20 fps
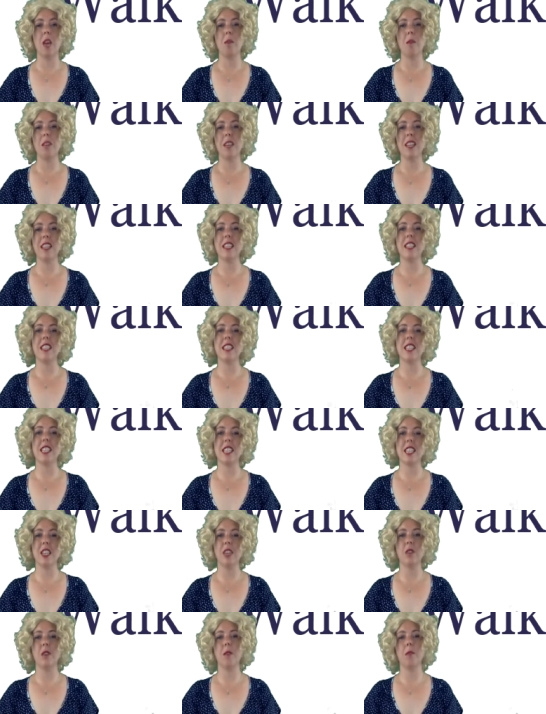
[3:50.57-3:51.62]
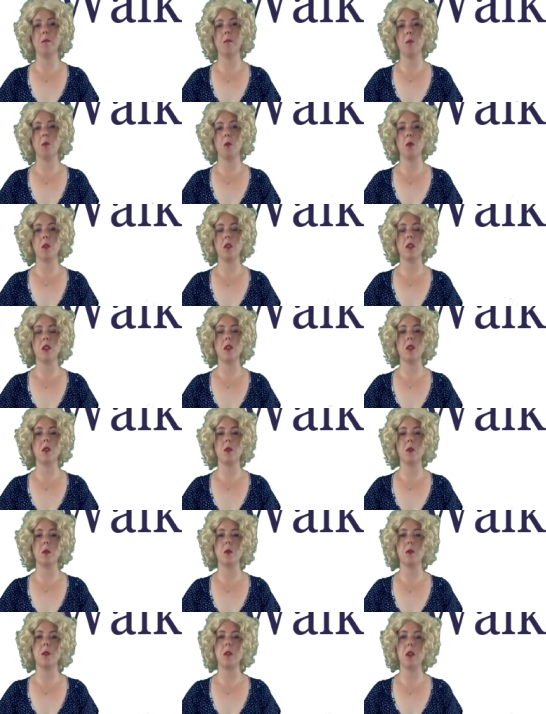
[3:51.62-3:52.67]
but it is still important to
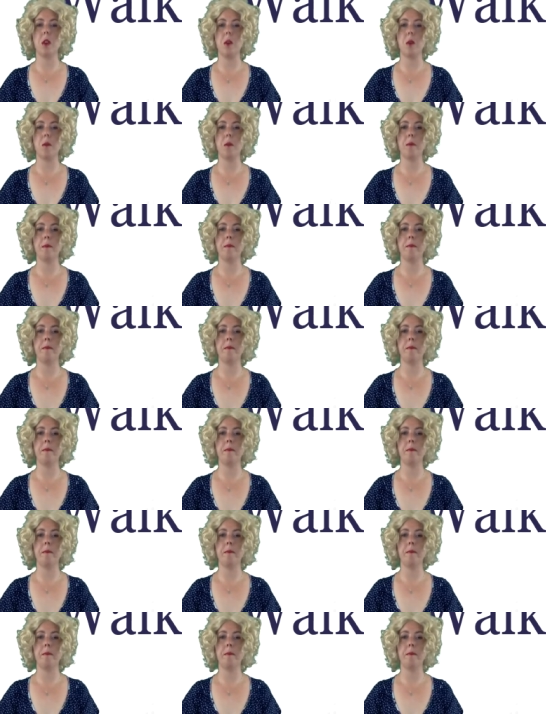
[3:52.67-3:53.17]
do so.